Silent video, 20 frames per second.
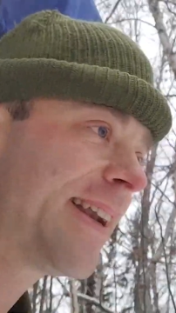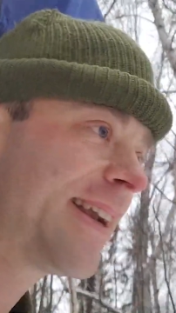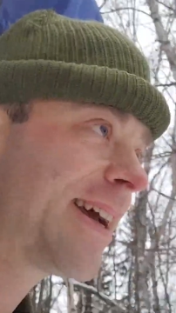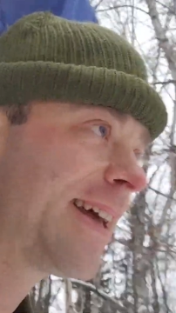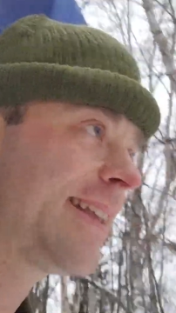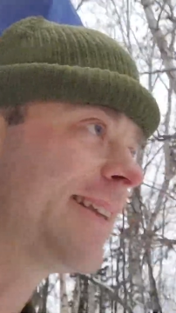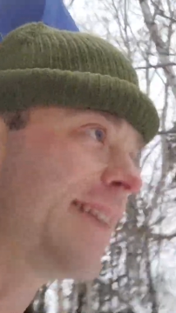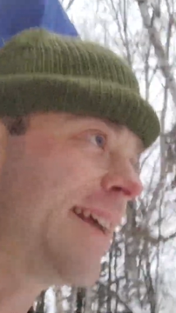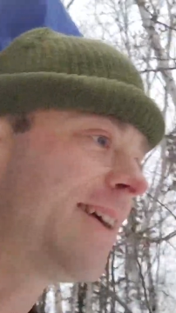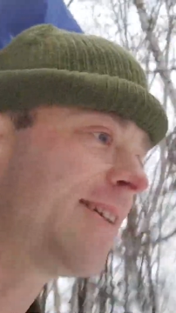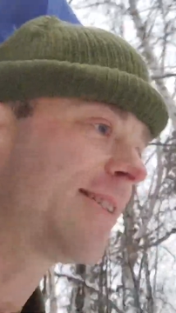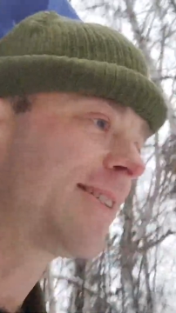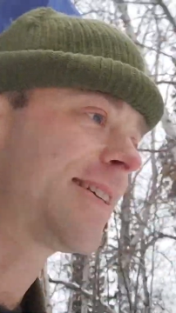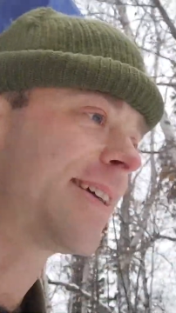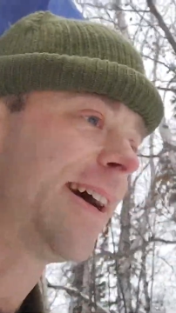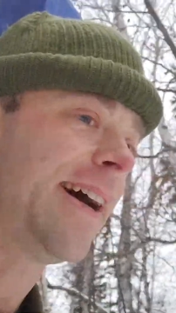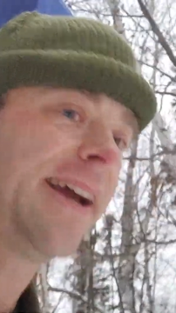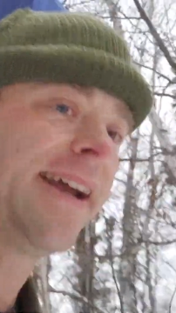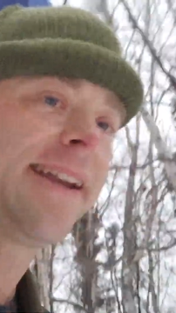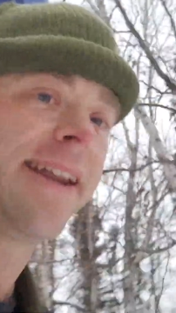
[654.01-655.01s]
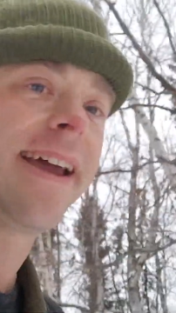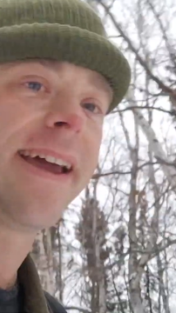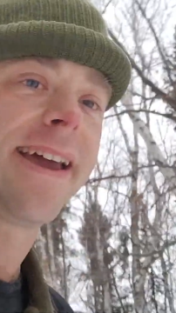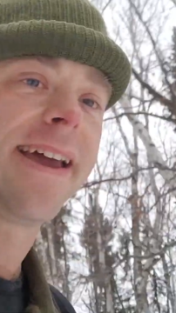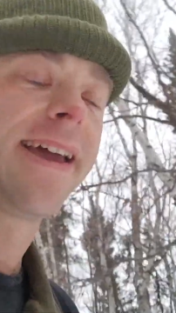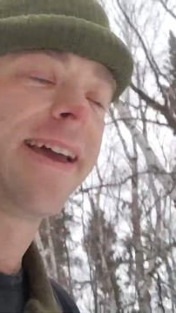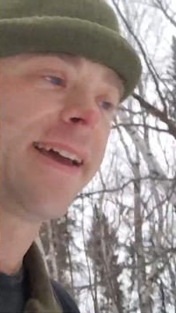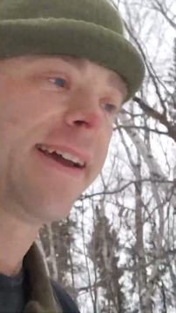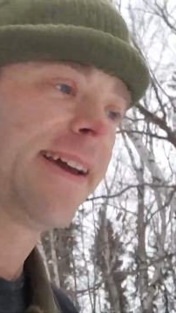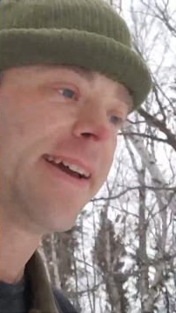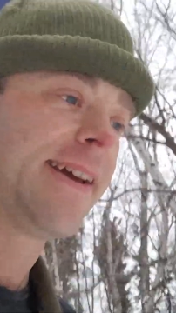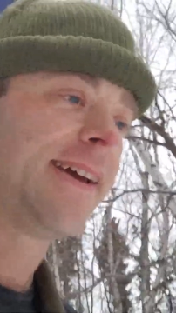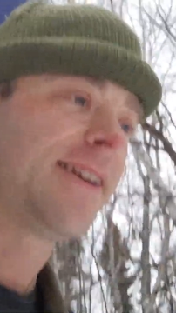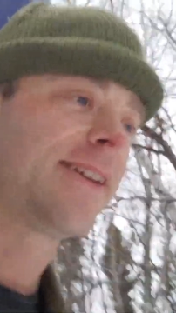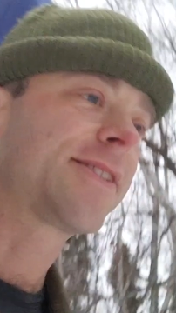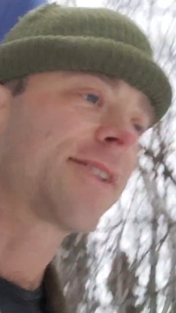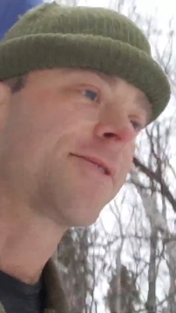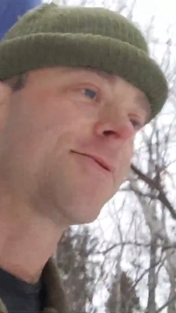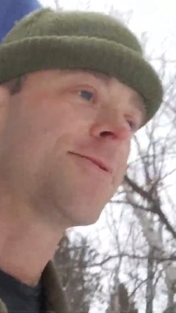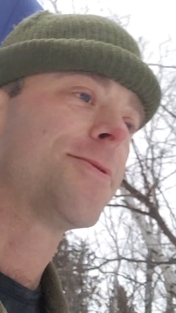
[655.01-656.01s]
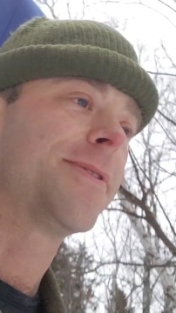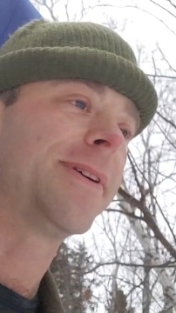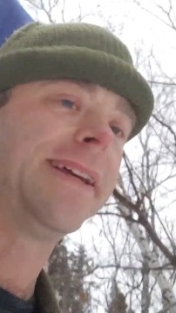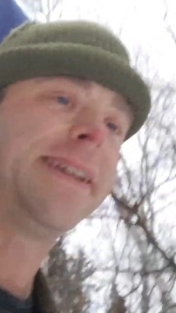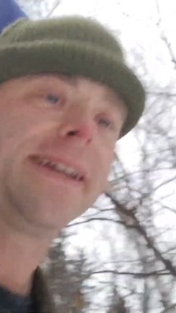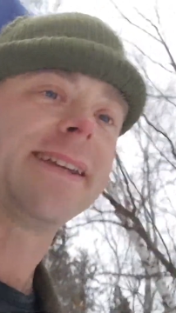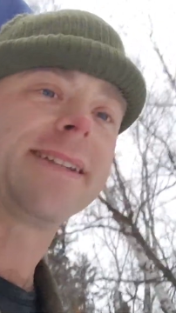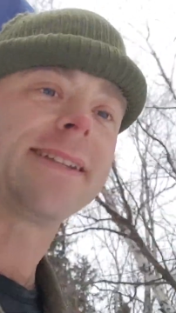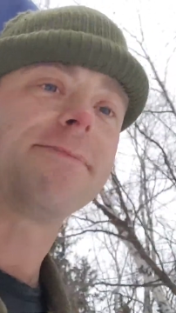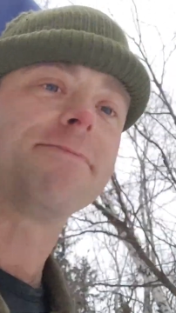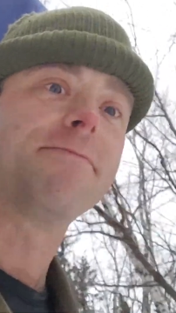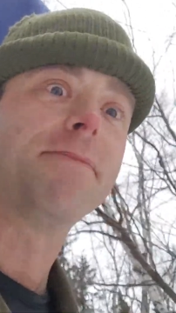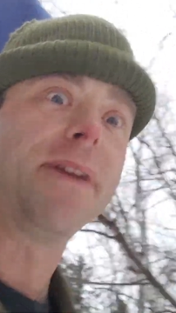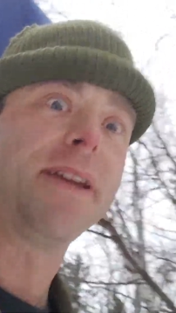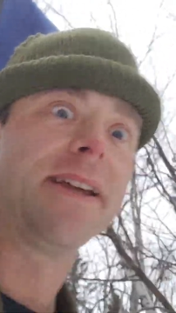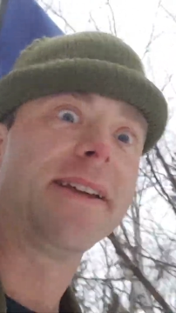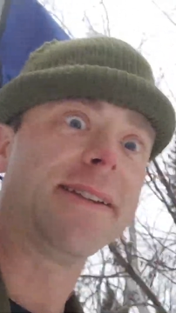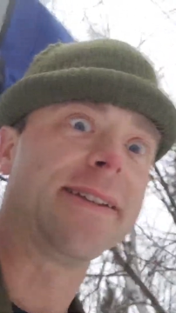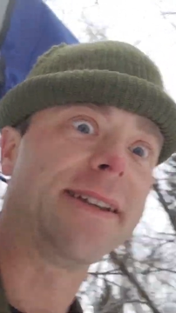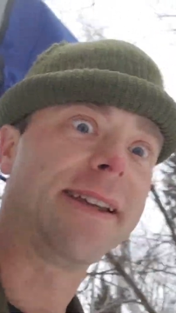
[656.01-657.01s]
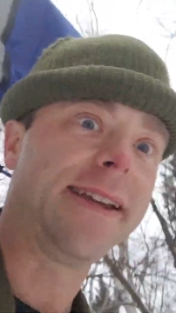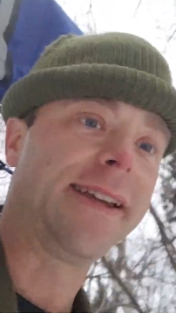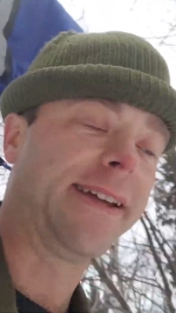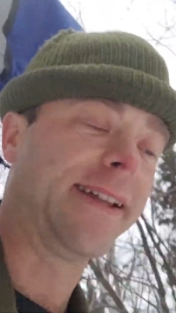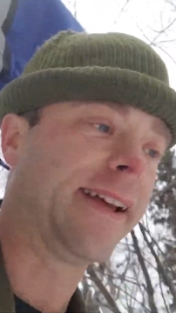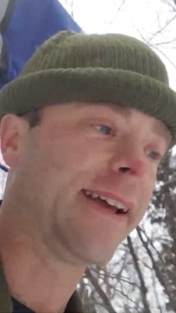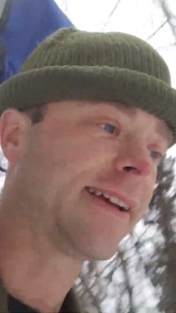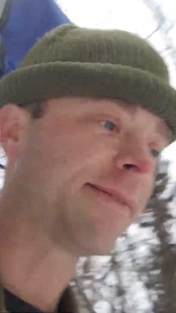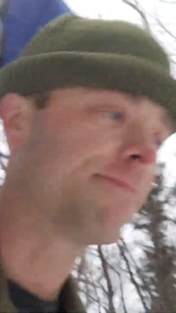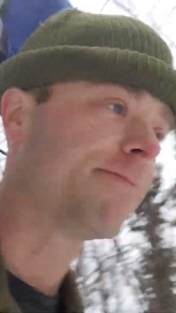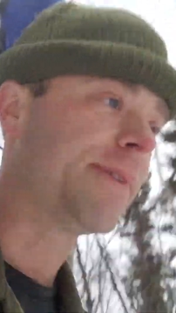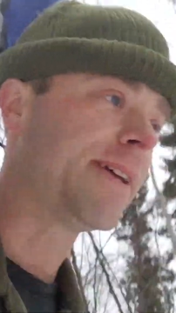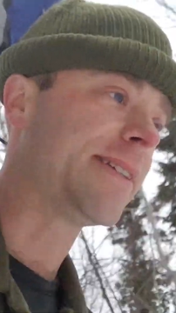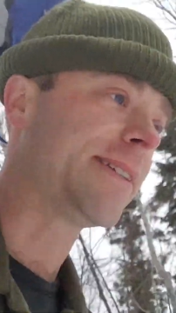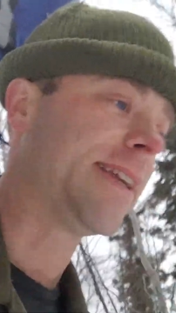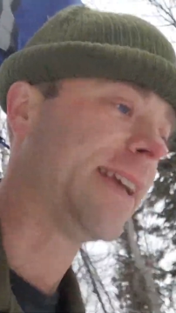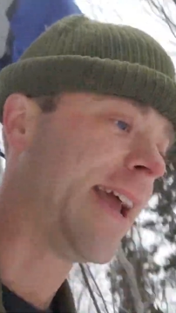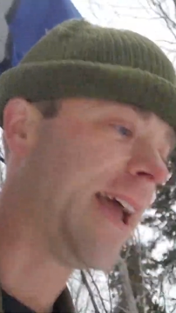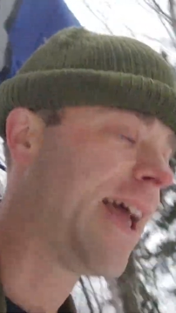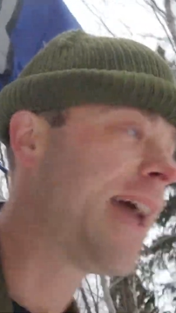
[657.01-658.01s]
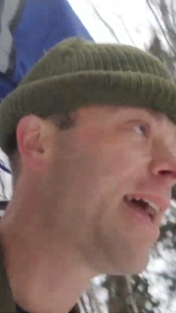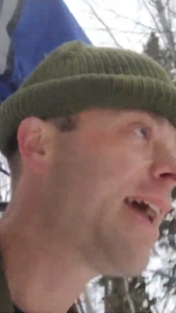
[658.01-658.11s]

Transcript: Now the downside, school is busy, like busy,